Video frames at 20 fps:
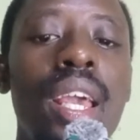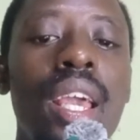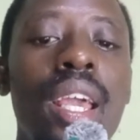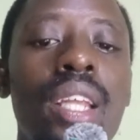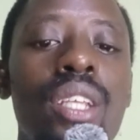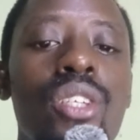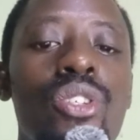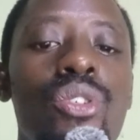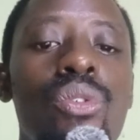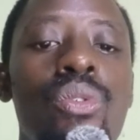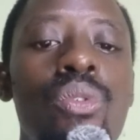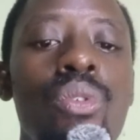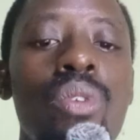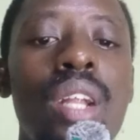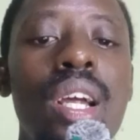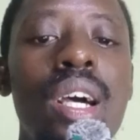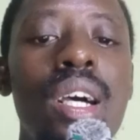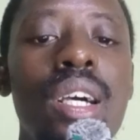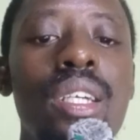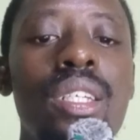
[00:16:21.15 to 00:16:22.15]
In
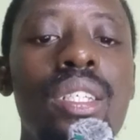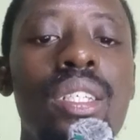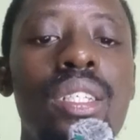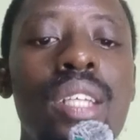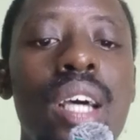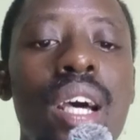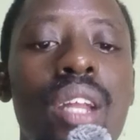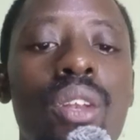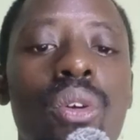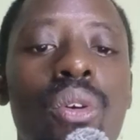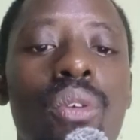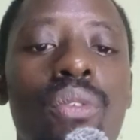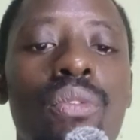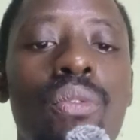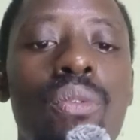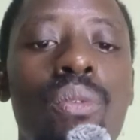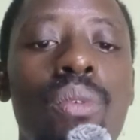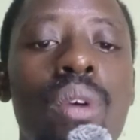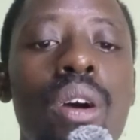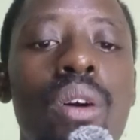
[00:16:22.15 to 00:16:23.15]
Njuguna, son
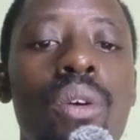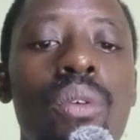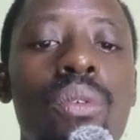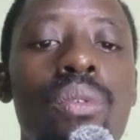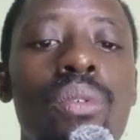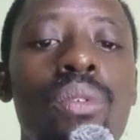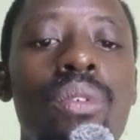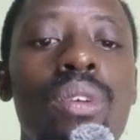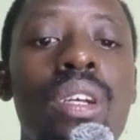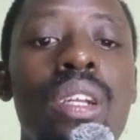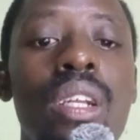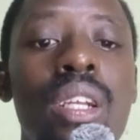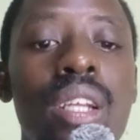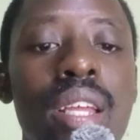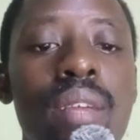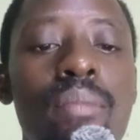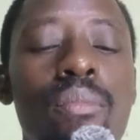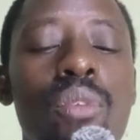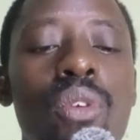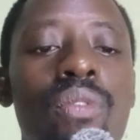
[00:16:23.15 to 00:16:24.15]
of Wangu
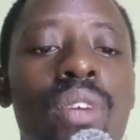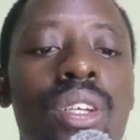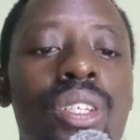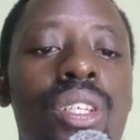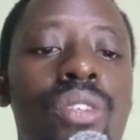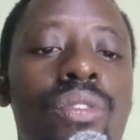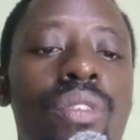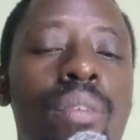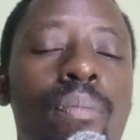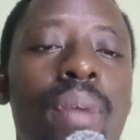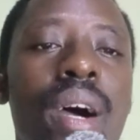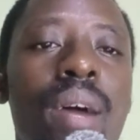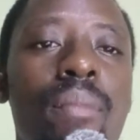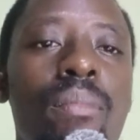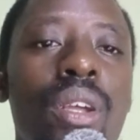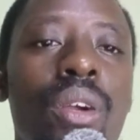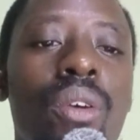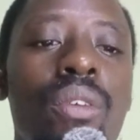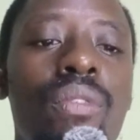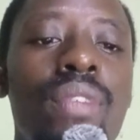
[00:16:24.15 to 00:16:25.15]
Rimu versus
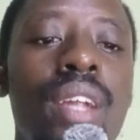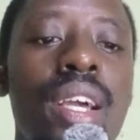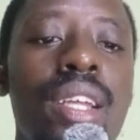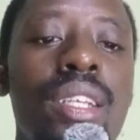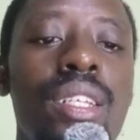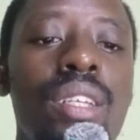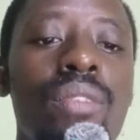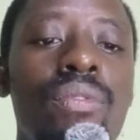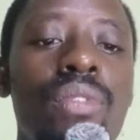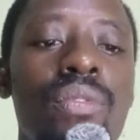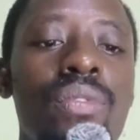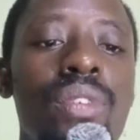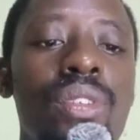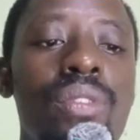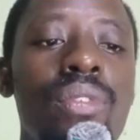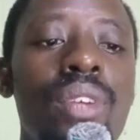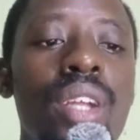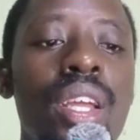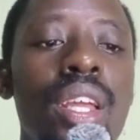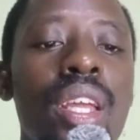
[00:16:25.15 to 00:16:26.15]
Republic of
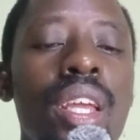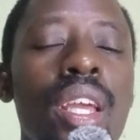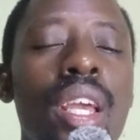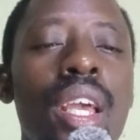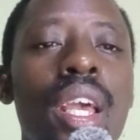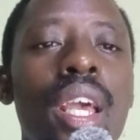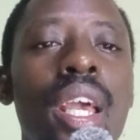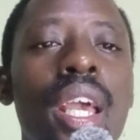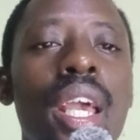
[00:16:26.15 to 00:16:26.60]
1953,